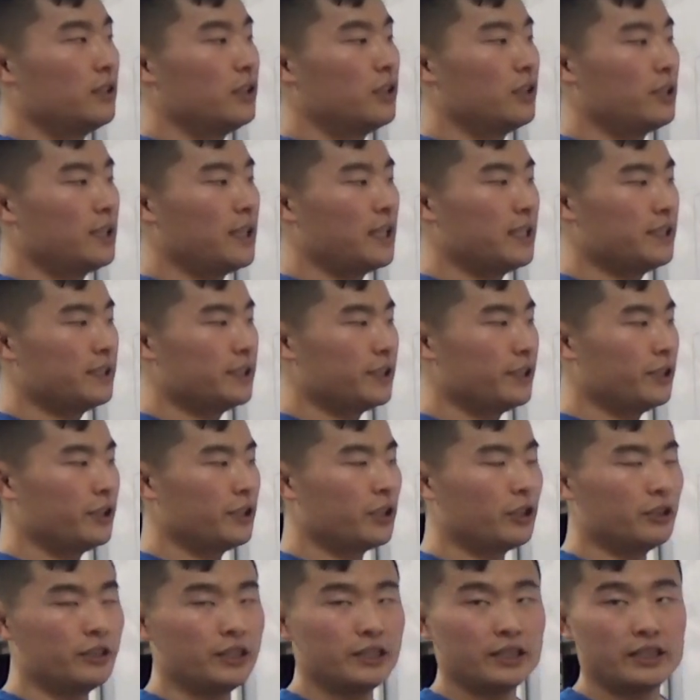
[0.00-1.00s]
Okay, so
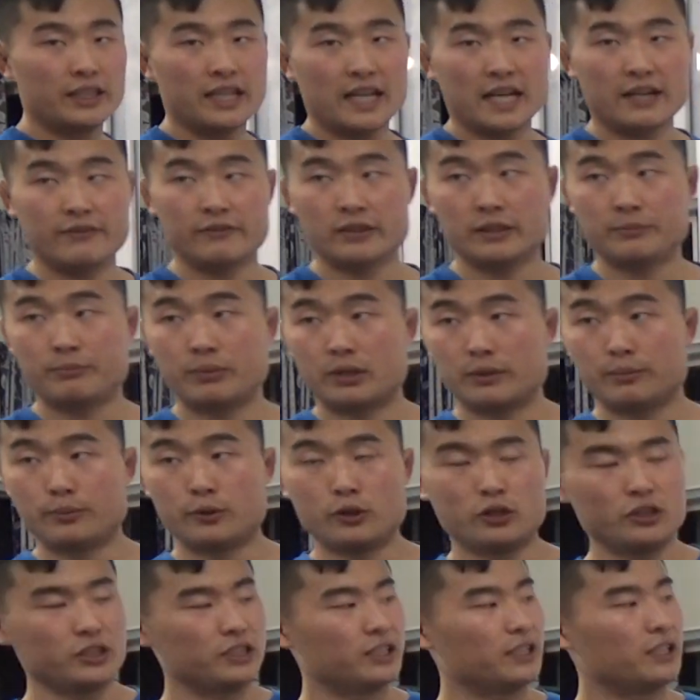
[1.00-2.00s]
you're only going to have a
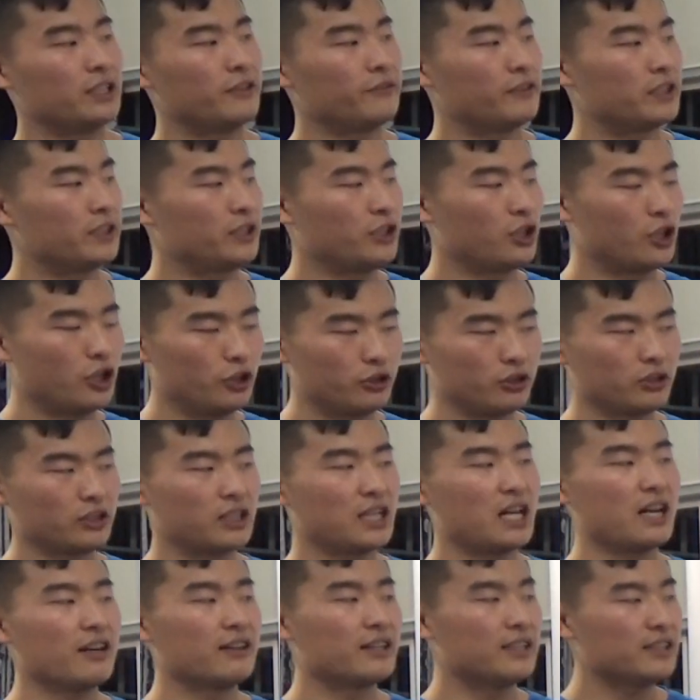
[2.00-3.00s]
proportion of the total
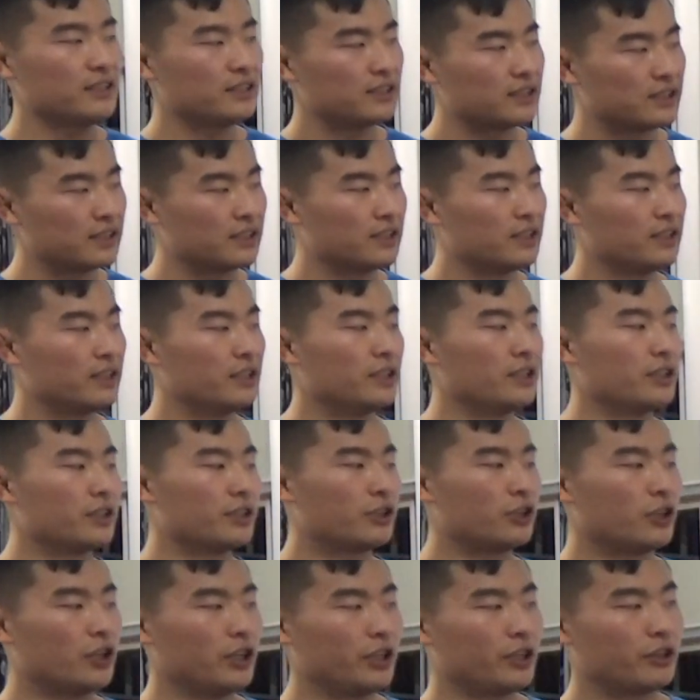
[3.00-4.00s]
current
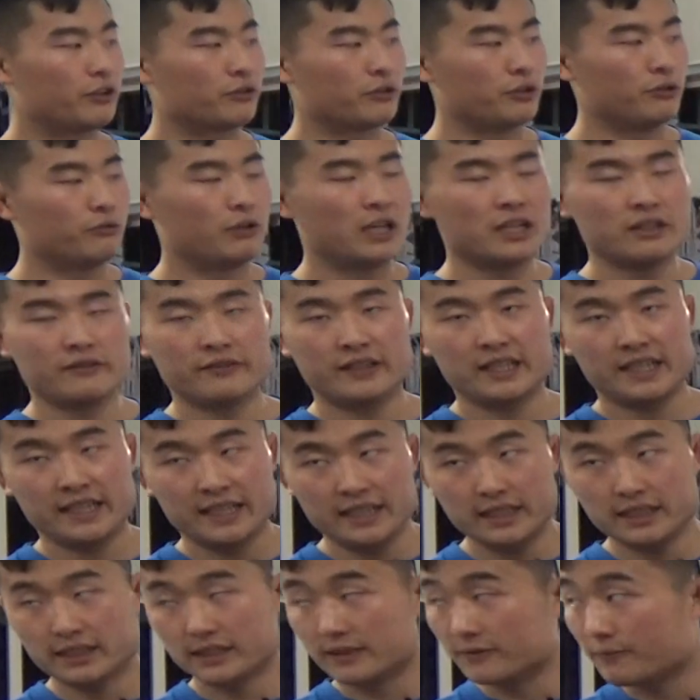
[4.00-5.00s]
going through one of
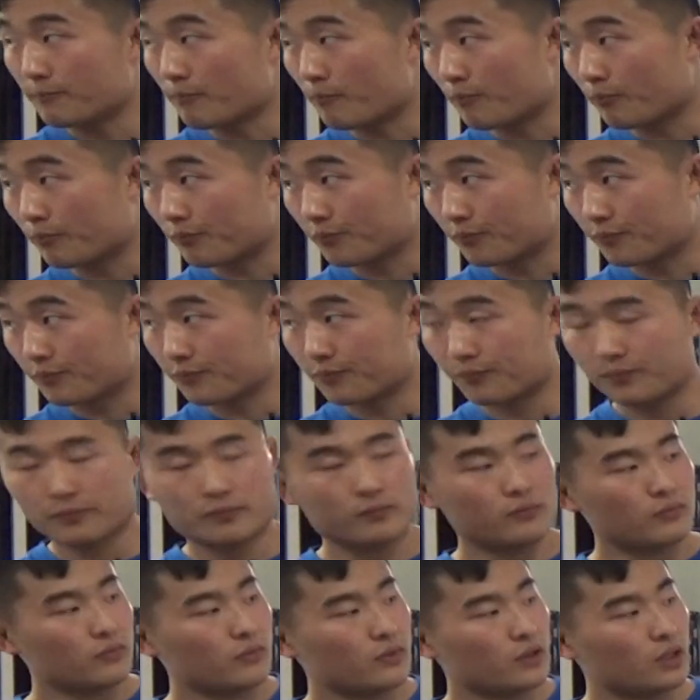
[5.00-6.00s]
these.
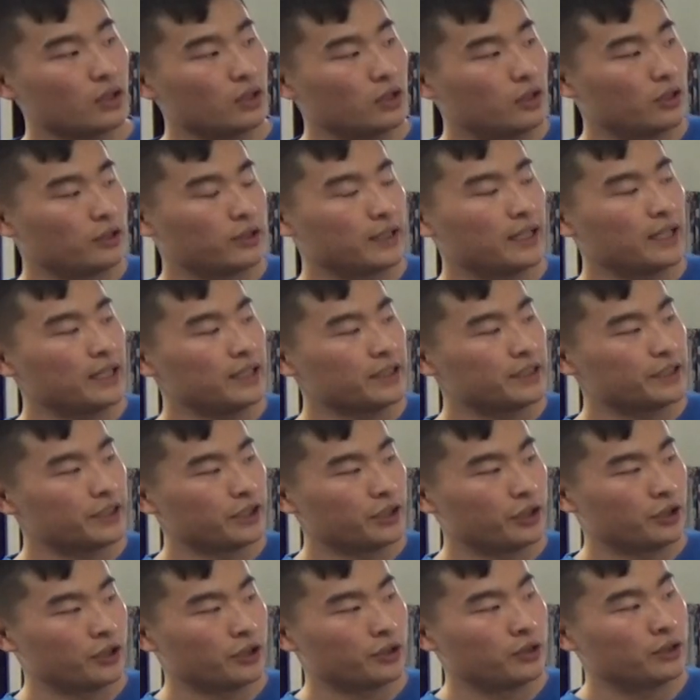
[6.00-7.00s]
Okay,
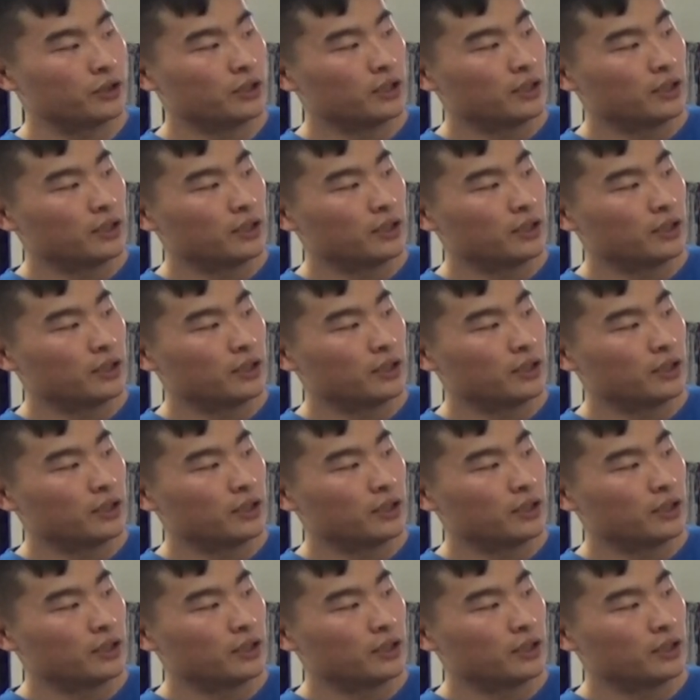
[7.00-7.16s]
so